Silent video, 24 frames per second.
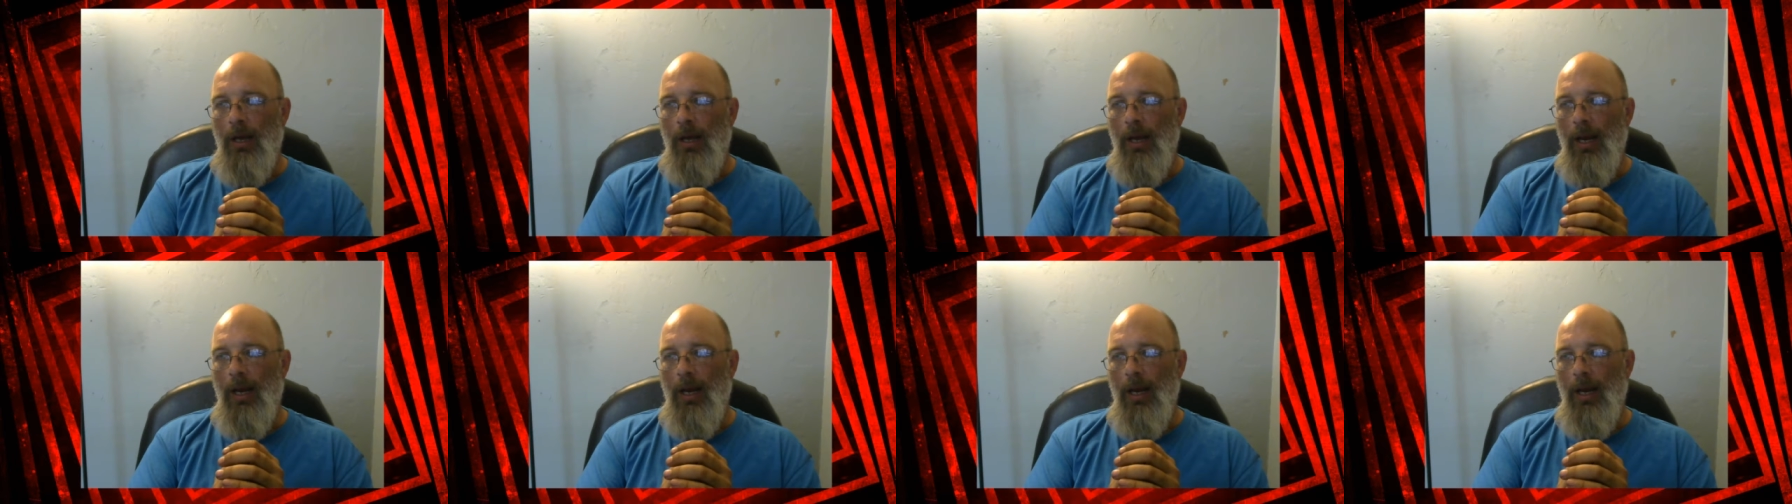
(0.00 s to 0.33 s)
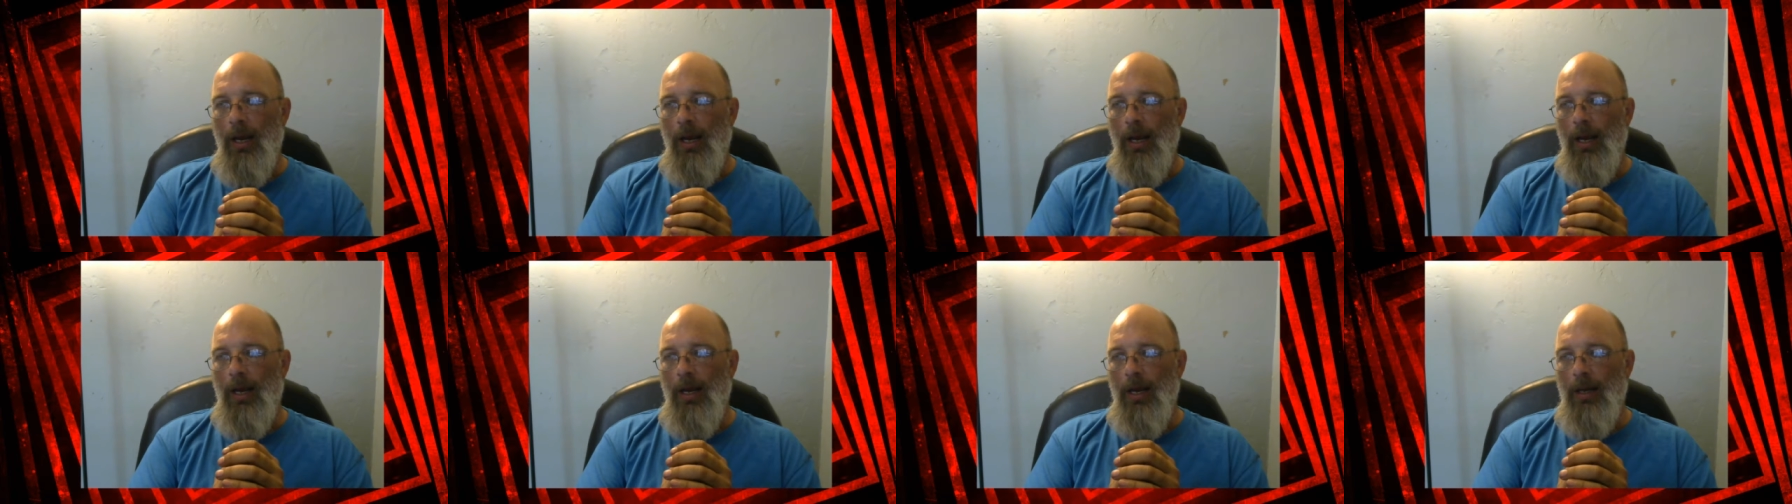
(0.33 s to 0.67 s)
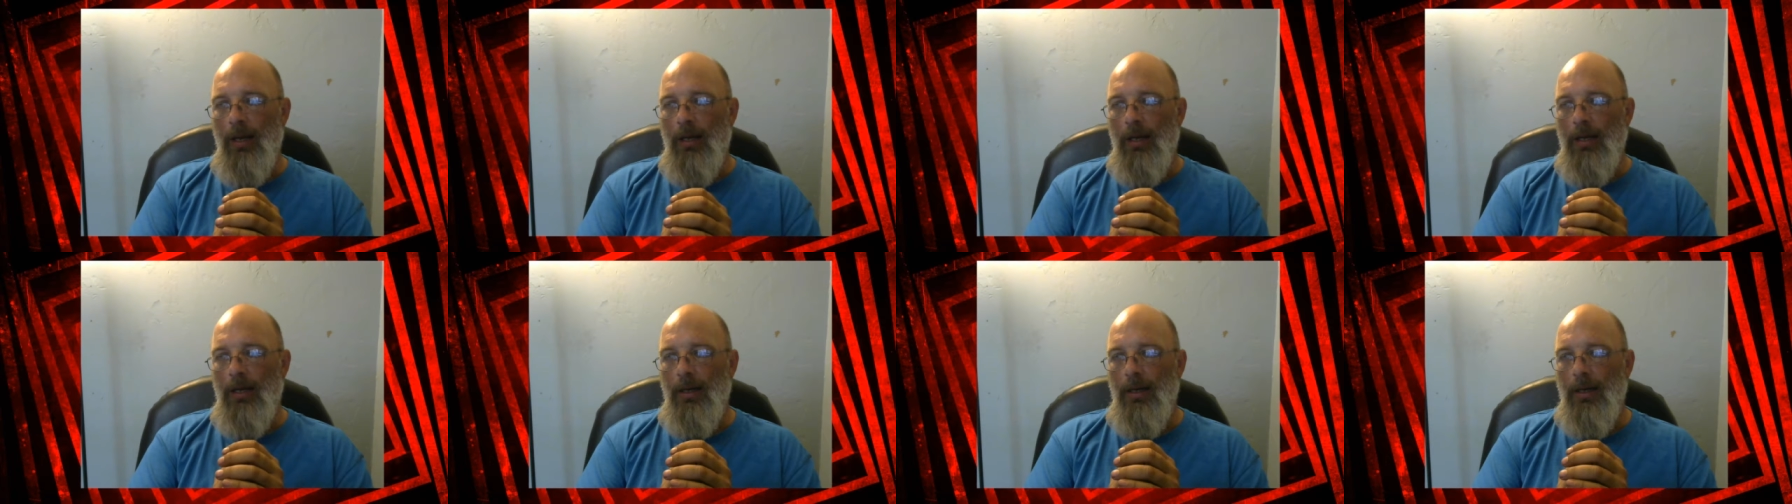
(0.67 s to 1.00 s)

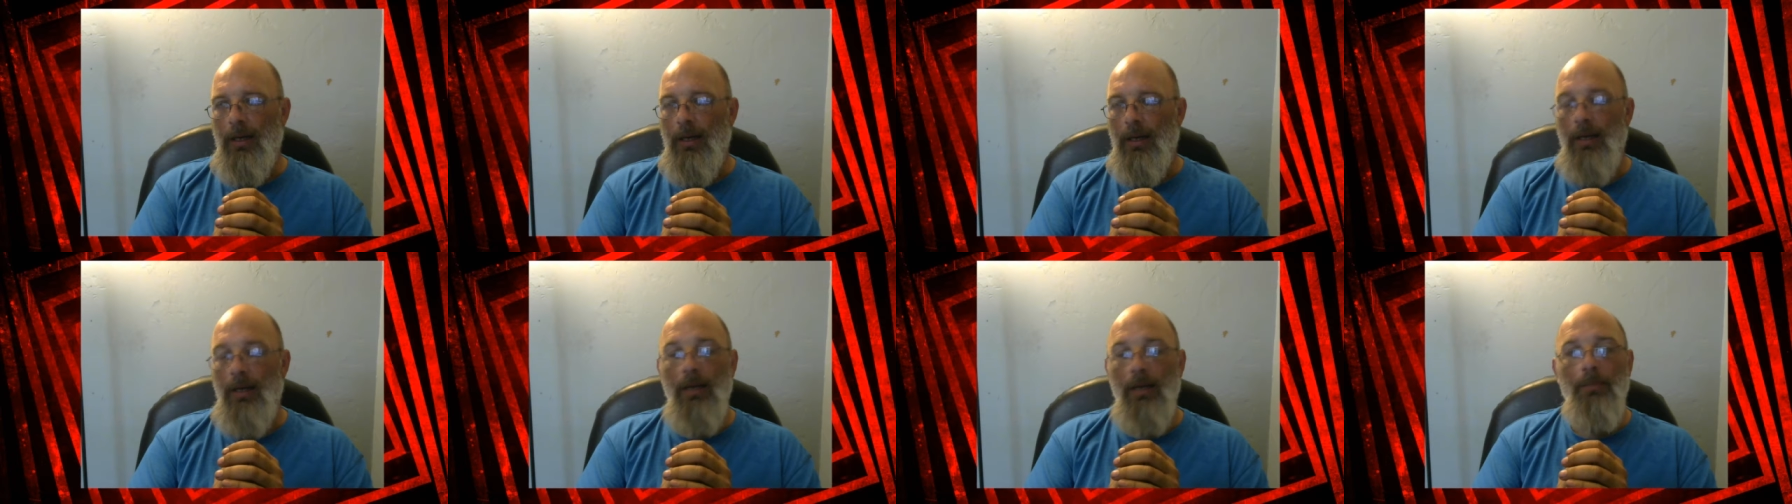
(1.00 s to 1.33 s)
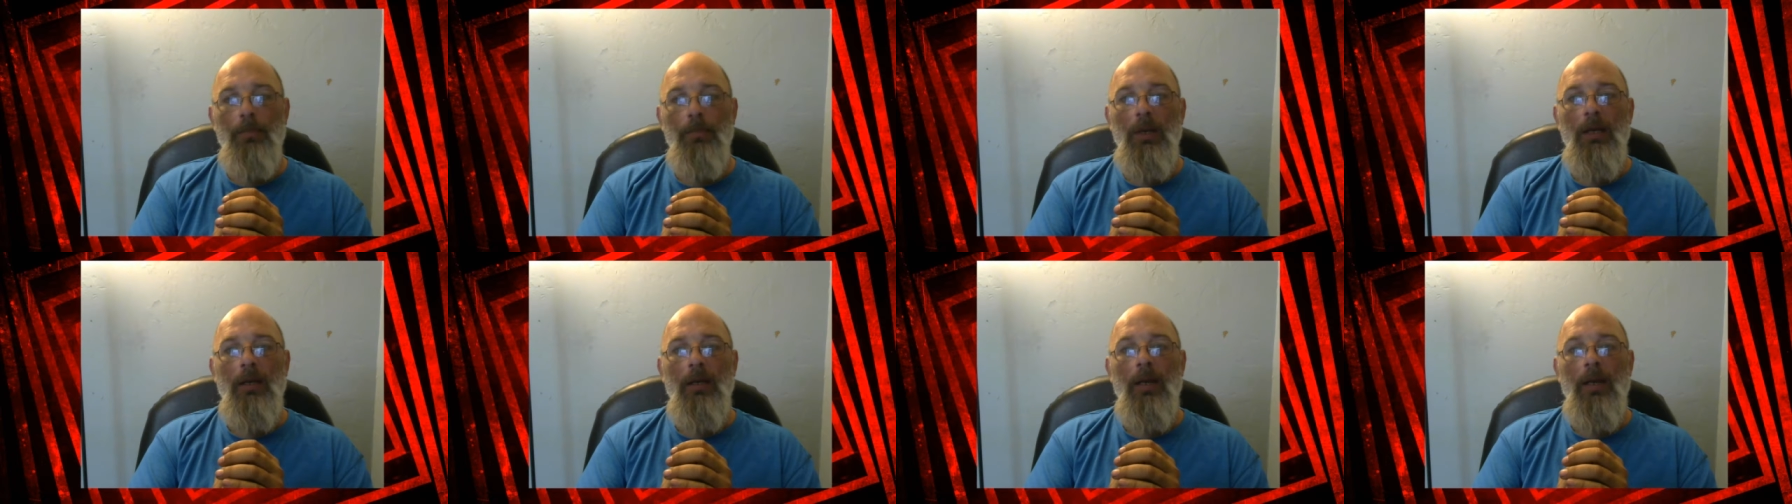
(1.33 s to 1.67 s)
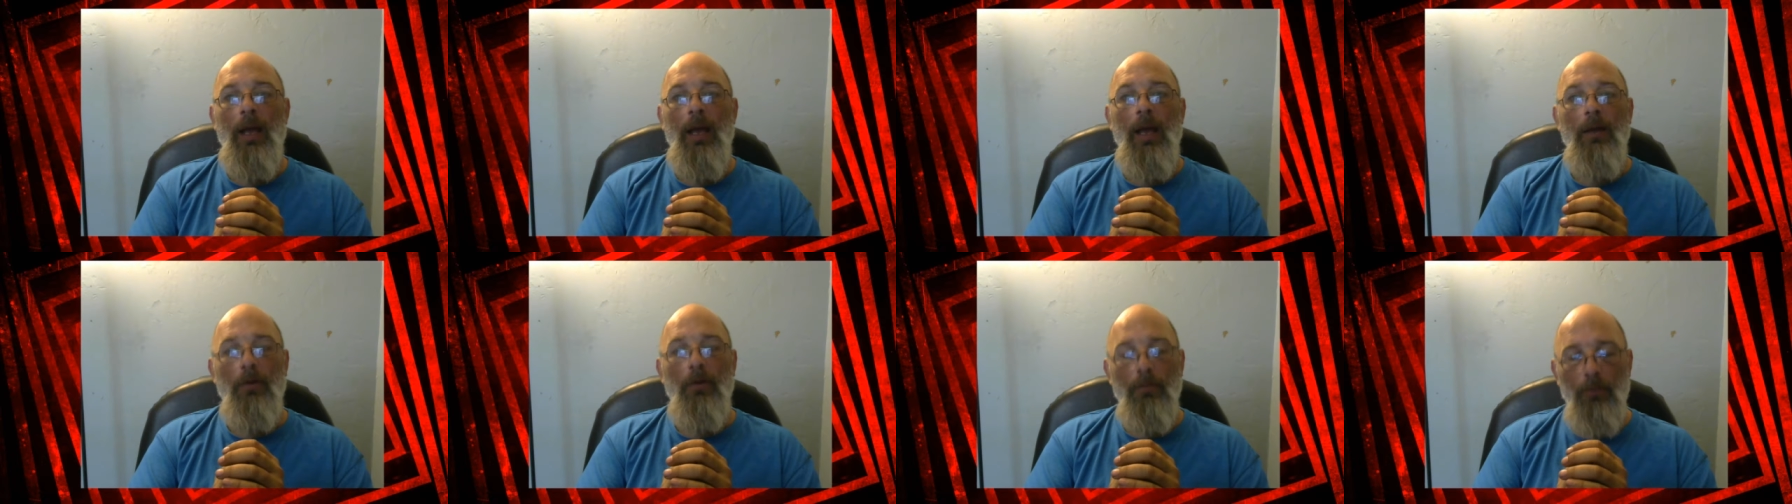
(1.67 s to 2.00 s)
and it be an
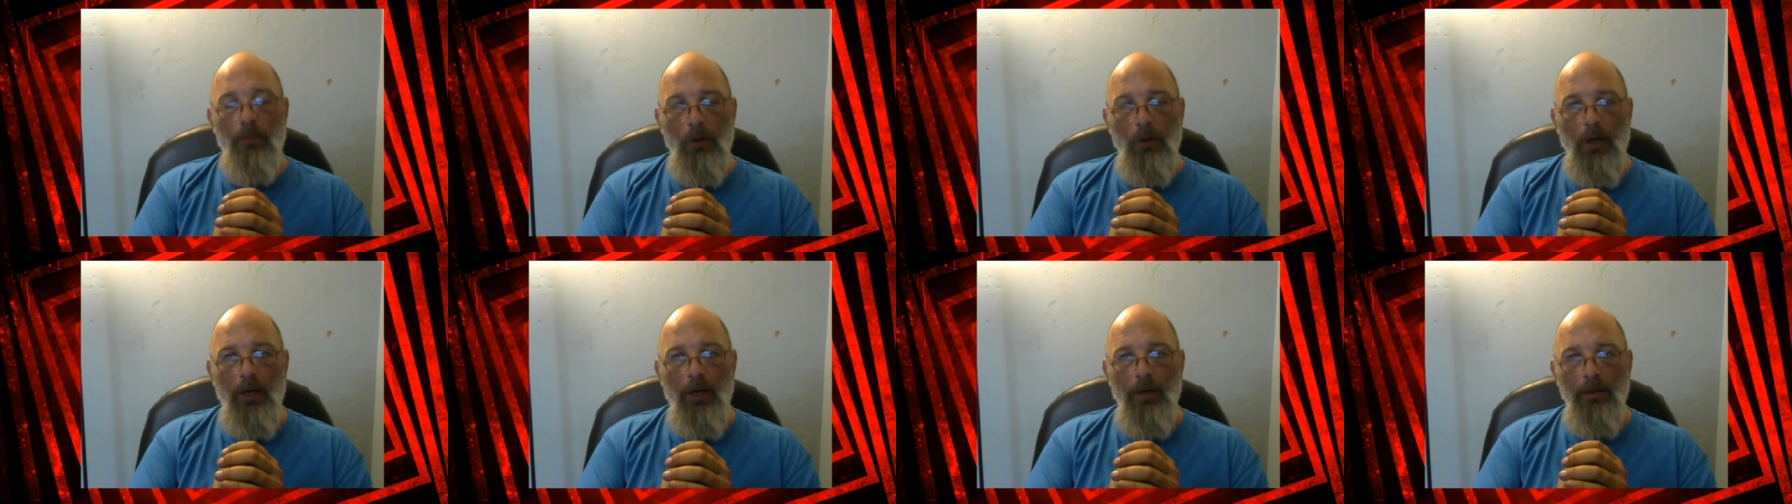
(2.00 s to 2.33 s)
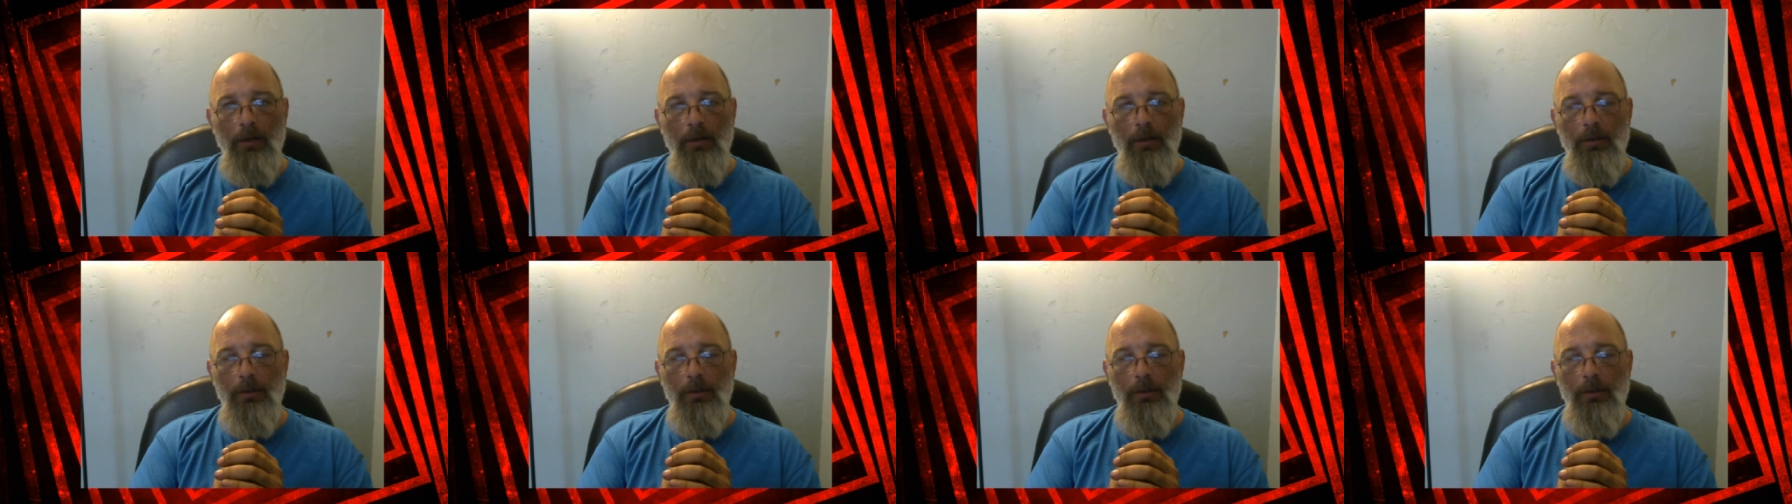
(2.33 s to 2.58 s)
Edelbrock,